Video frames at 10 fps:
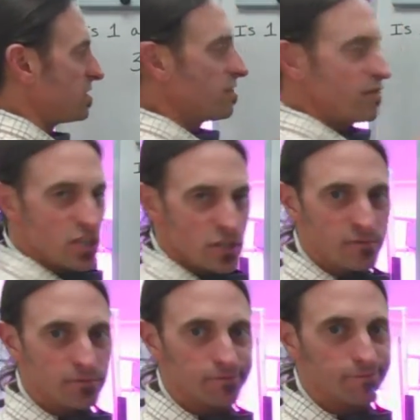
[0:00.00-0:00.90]

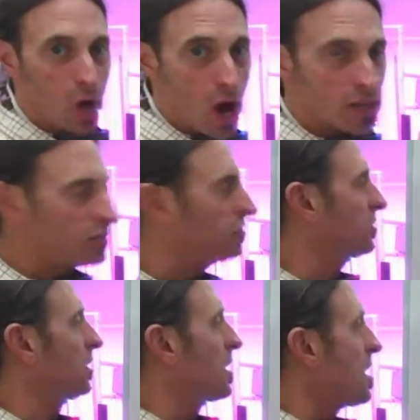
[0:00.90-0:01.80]
division box,
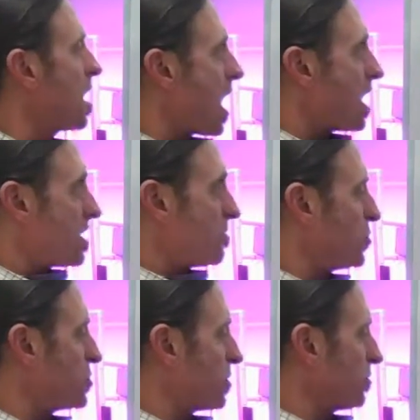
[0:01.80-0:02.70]
and then
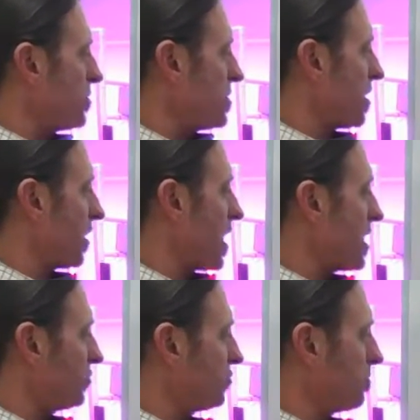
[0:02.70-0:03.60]
put your root here,
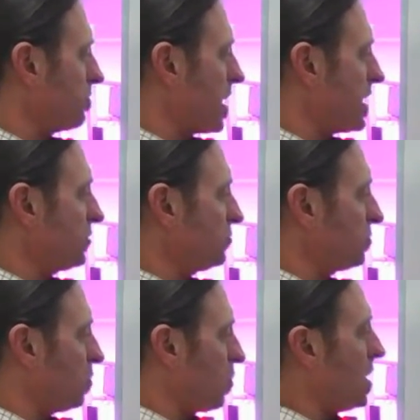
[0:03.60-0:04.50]
x minus
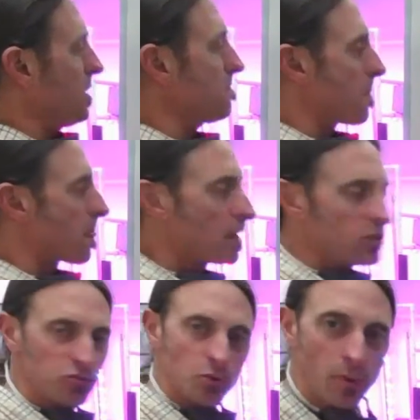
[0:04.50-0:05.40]
1.
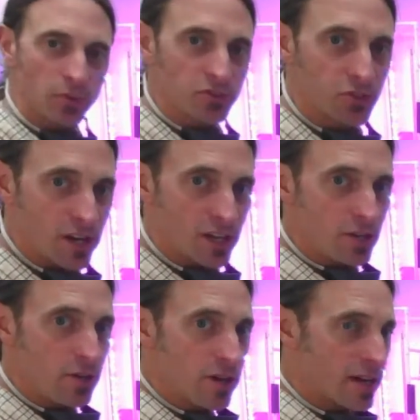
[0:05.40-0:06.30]
So what we're trying to
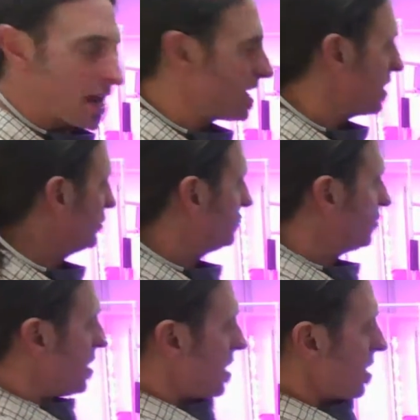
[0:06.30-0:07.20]
do here again is
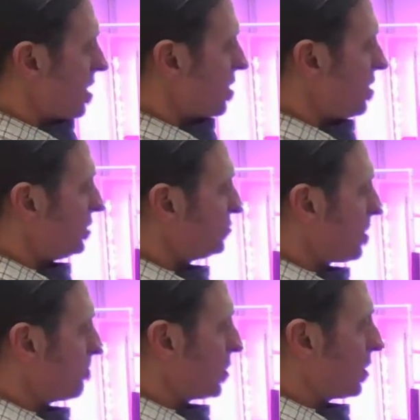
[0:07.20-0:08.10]
this
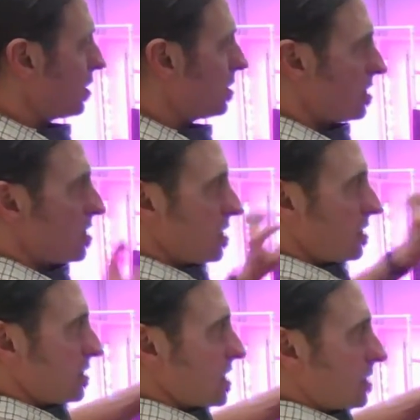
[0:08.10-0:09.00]
number
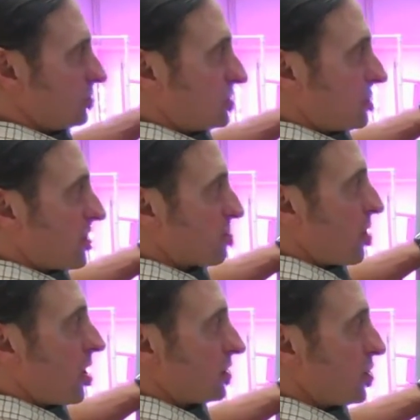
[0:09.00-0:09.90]
times some other
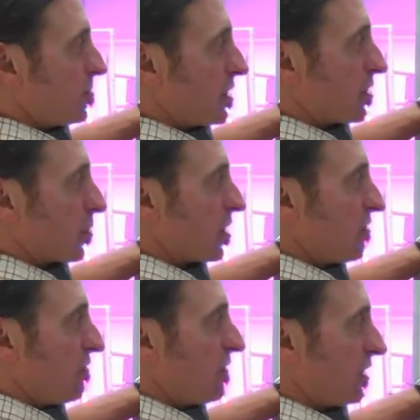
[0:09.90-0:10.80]
polynomial that we're going
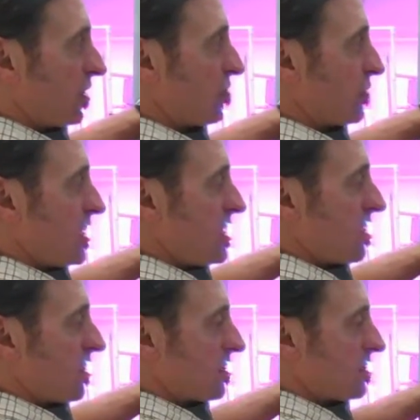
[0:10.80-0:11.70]
to fill in over
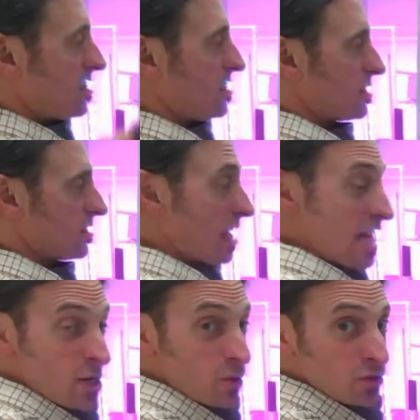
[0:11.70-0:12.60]
here
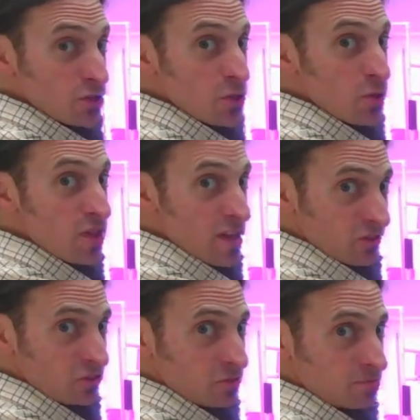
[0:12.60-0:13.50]
equal to
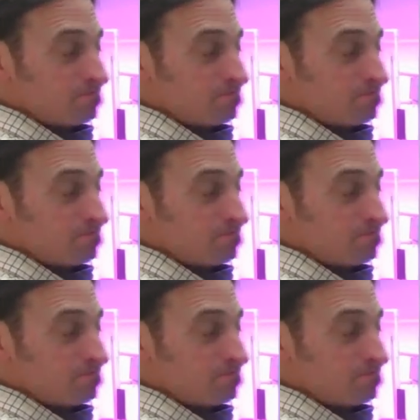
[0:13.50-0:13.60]
this.